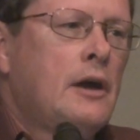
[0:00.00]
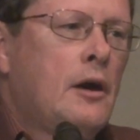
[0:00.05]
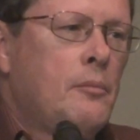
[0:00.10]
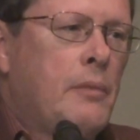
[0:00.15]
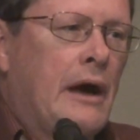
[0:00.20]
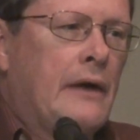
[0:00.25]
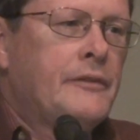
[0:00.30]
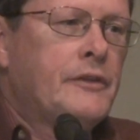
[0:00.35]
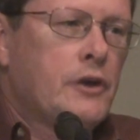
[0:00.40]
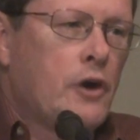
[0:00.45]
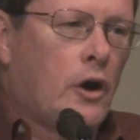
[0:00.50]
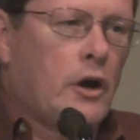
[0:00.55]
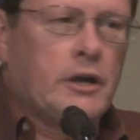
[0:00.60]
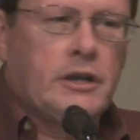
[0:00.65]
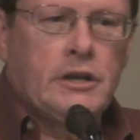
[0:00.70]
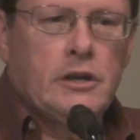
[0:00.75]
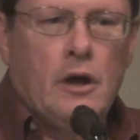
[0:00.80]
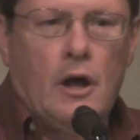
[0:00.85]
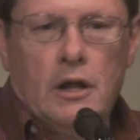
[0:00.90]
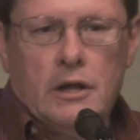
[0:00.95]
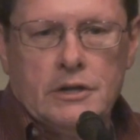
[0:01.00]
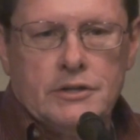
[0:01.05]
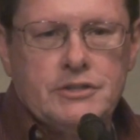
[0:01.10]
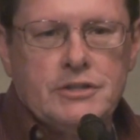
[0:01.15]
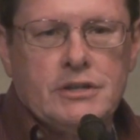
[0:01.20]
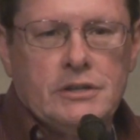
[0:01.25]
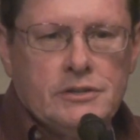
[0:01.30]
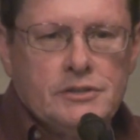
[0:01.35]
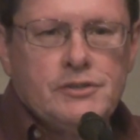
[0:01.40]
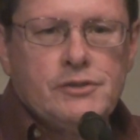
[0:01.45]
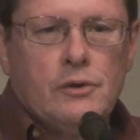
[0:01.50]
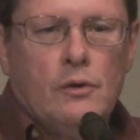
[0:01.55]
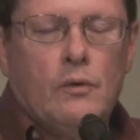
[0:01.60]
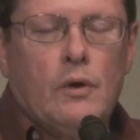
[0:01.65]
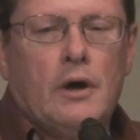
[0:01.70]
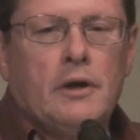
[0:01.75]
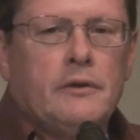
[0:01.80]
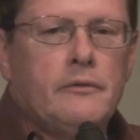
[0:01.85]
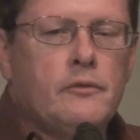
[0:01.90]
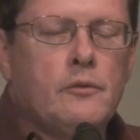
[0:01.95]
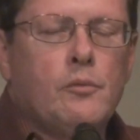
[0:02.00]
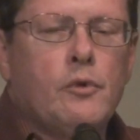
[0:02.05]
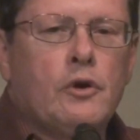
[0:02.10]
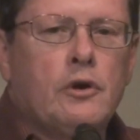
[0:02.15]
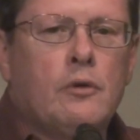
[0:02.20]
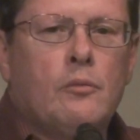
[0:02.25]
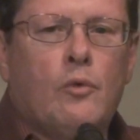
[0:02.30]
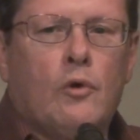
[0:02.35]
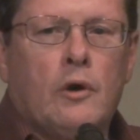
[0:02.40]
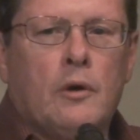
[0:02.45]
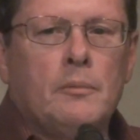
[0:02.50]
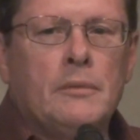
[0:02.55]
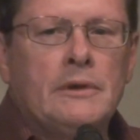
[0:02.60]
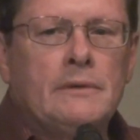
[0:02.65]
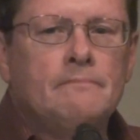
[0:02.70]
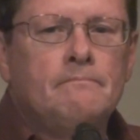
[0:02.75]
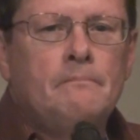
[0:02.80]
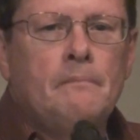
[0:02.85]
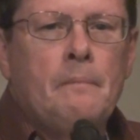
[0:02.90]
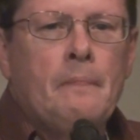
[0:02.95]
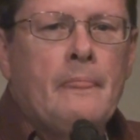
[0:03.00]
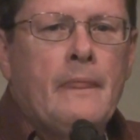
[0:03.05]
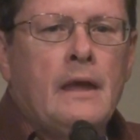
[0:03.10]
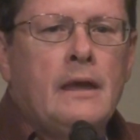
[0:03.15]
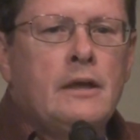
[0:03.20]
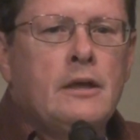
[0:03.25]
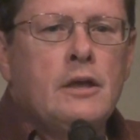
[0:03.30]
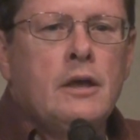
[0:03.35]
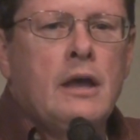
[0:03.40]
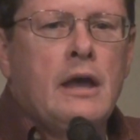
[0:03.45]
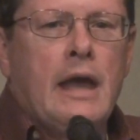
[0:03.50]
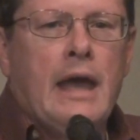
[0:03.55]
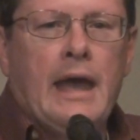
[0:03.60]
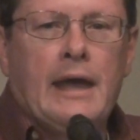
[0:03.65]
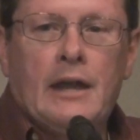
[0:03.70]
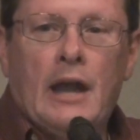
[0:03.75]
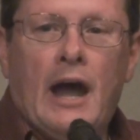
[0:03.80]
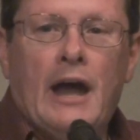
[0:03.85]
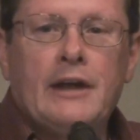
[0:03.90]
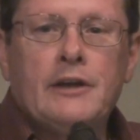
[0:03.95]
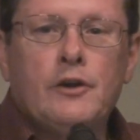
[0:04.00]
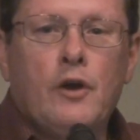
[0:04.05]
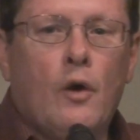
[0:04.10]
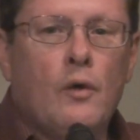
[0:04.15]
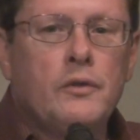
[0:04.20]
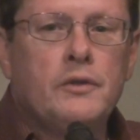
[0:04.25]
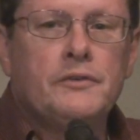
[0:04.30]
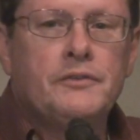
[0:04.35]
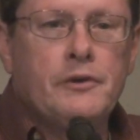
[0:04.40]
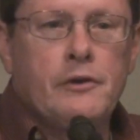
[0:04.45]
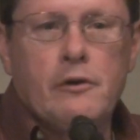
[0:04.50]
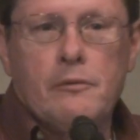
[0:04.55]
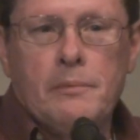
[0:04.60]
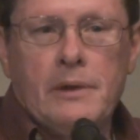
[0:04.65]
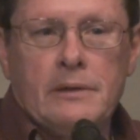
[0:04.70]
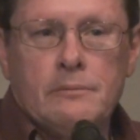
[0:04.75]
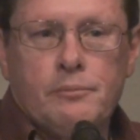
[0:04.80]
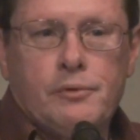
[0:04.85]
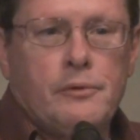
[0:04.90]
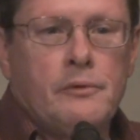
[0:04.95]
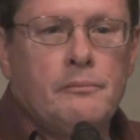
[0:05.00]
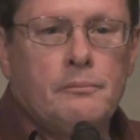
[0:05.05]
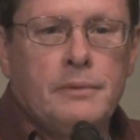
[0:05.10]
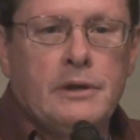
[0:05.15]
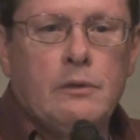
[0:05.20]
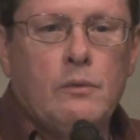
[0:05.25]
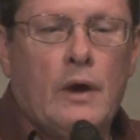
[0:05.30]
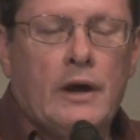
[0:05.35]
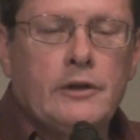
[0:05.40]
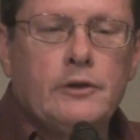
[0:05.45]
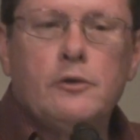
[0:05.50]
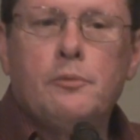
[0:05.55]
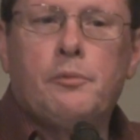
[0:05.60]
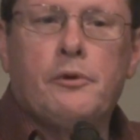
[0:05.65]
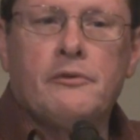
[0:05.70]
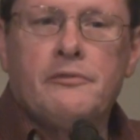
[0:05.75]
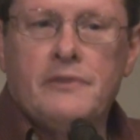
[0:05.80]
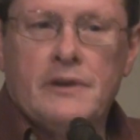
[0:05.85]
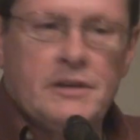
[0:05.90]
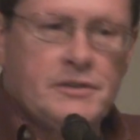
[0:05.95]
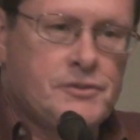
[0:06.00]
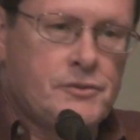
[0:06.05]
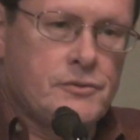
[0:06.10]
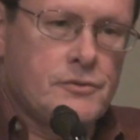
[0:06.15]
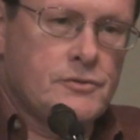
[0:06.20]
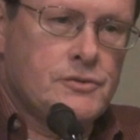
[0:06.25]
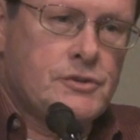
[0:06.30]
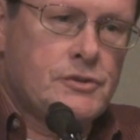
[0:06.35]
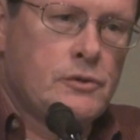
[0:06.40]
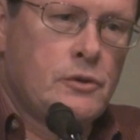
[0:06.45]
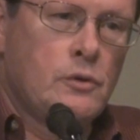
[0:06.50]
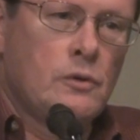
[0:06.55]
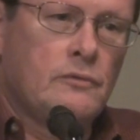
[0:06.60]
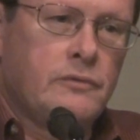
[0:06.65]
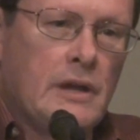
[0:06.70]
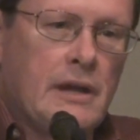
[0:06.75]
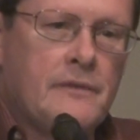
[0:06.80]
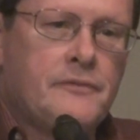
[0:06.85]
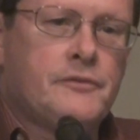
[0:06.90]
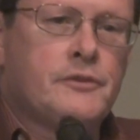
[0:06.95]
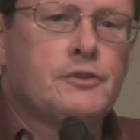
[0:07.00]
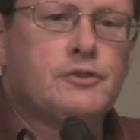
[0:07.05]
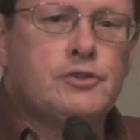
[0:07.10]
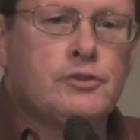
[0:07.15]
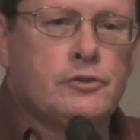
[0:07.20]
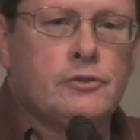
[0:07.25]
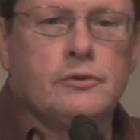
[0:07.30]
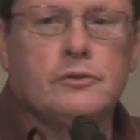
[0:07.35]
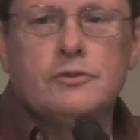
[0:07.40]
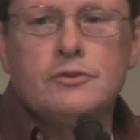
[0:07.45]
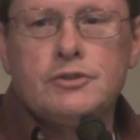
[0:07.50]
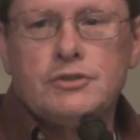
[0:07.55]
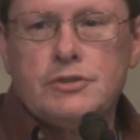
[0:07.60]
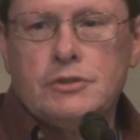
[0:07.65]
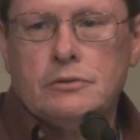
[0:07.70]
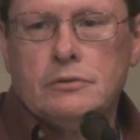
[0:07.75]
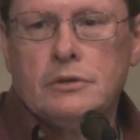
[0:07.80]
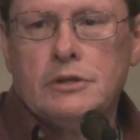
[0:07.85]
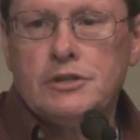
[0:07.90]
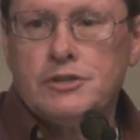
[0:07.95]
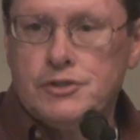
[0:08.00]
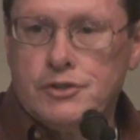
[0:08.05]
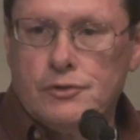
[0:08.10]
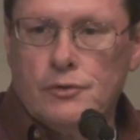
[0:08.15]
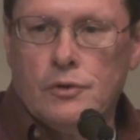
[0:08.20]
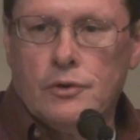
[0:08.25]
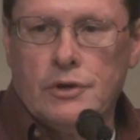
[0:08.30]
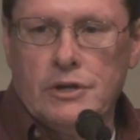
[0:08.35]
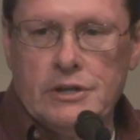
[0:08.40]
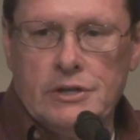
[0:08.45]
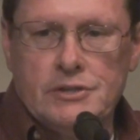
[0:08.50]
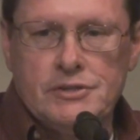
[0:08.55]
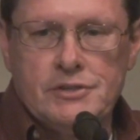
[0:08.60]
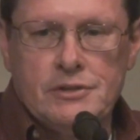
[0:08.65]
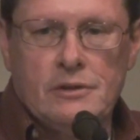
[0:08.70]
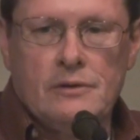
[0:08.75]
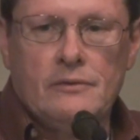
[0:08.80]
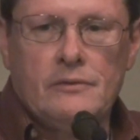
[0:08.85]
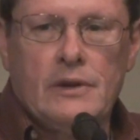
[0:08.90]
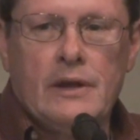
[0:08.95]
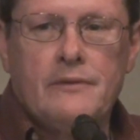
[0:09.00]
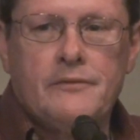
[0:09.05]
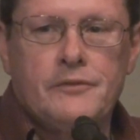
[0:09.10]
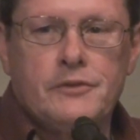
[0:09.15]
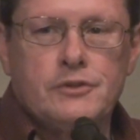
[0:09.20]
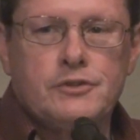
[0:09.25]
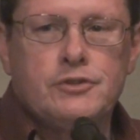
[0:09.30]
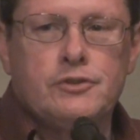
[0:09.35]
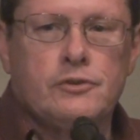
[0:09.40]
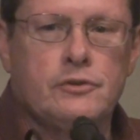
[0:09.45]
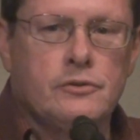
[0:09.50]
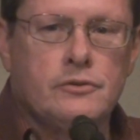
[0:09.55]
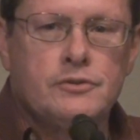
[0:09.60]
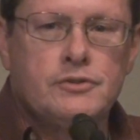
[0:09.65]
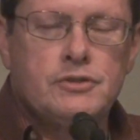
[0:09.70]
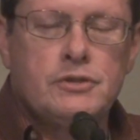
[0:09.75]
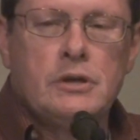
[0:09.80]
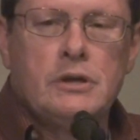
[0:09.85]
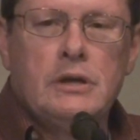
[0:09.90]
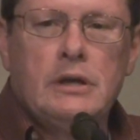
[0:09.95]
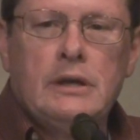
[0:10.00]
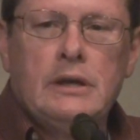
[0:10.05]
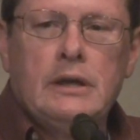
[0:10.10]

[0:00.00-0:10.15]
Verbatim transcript: about the archaeology and so on of the Book of Mormon. And I know that there have been BYU professors who have left the church, historians that have left the church.